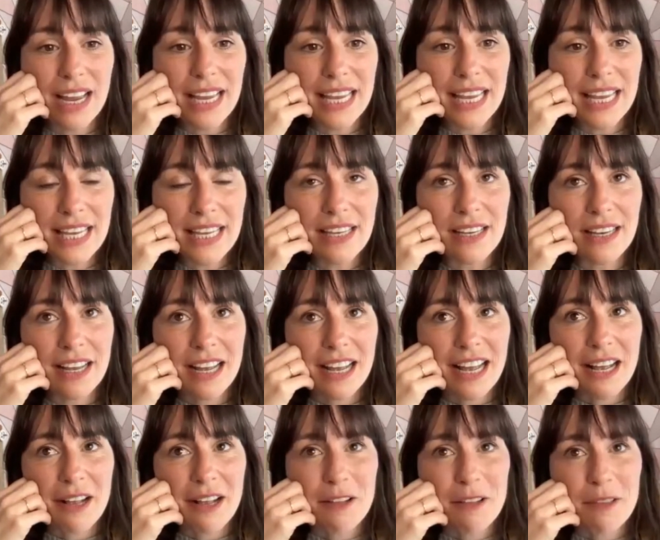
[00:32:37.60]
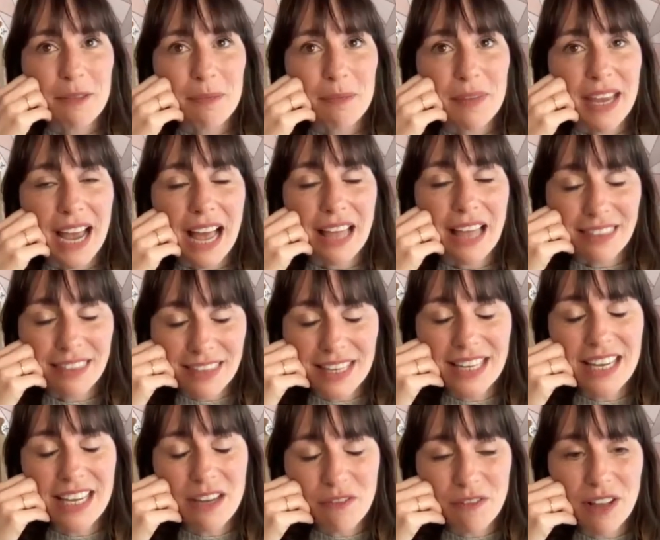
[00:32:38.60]
he
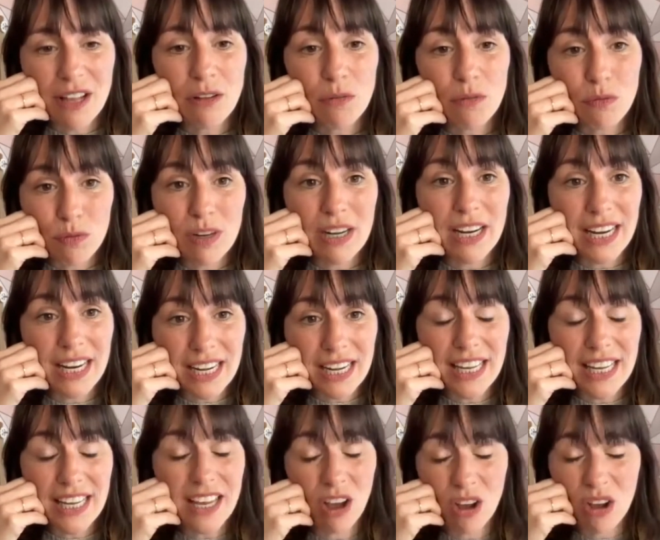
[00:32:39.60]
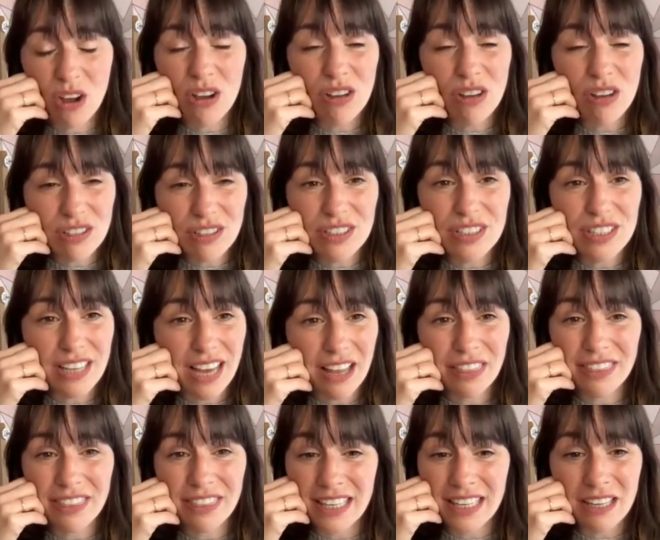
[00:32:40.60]
felt really heard.
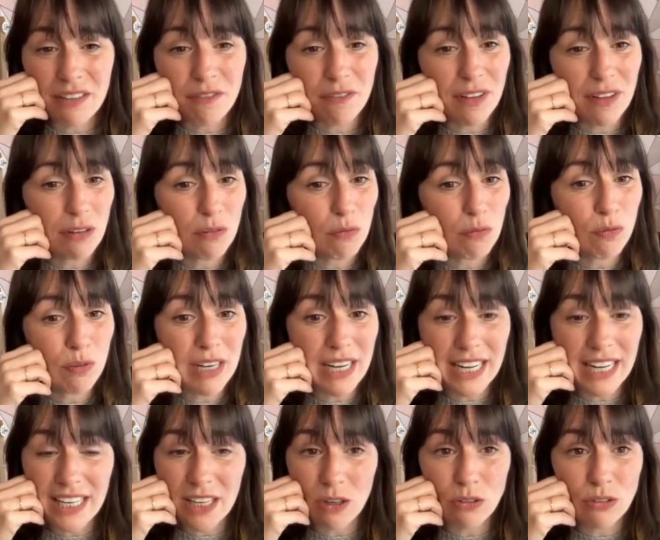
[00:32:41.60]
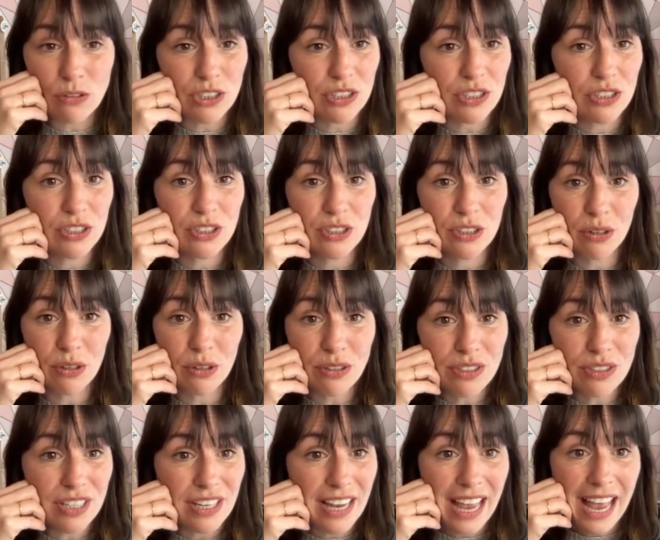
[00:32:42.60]
I think he felt really
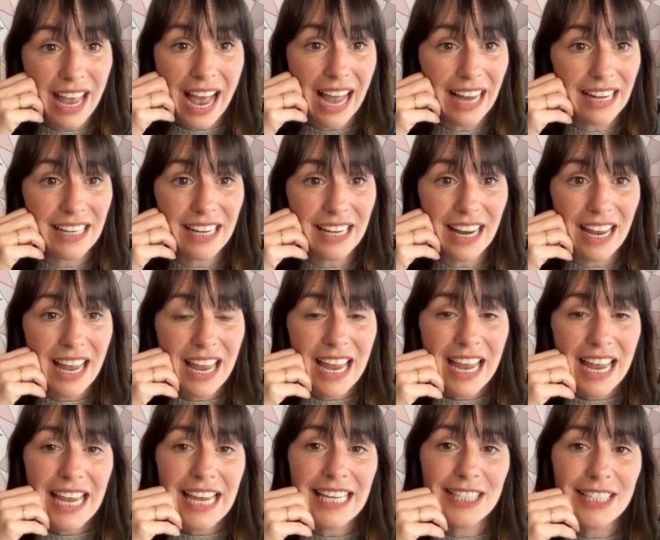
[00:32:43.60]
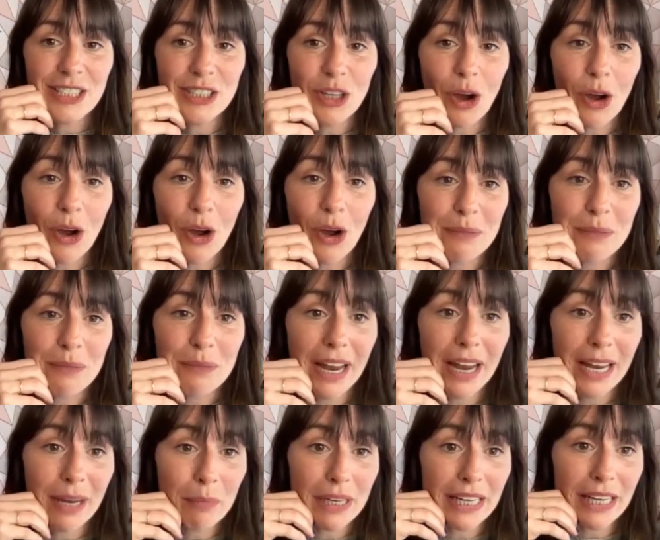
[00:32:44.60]
understood. And he started
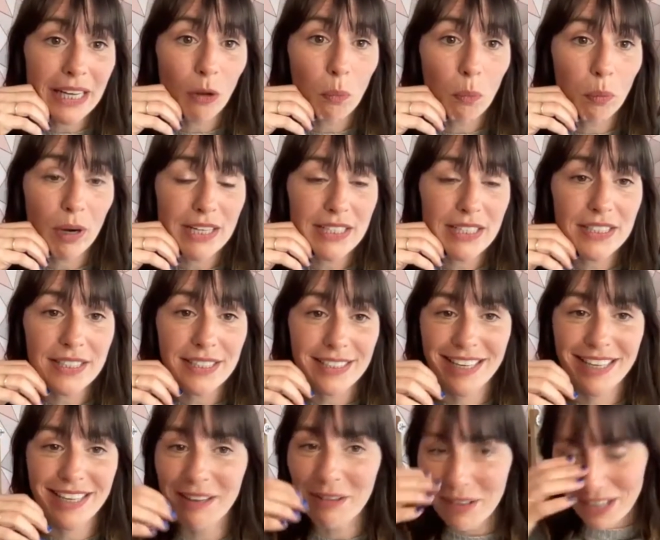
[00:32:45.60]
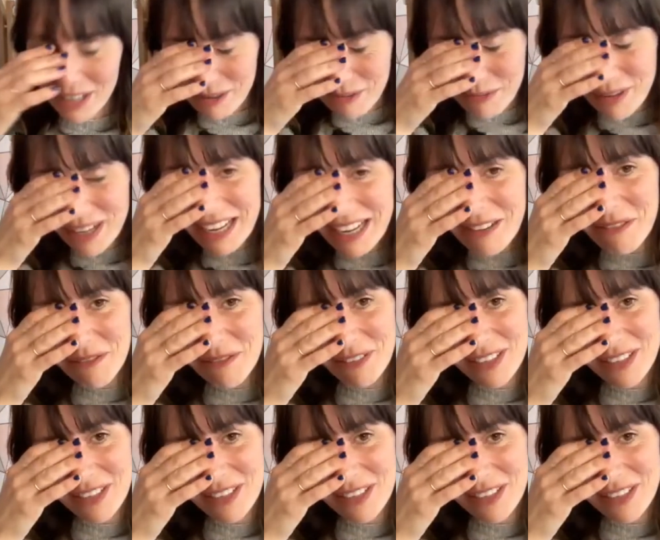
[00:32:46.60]
buying me little presents. When I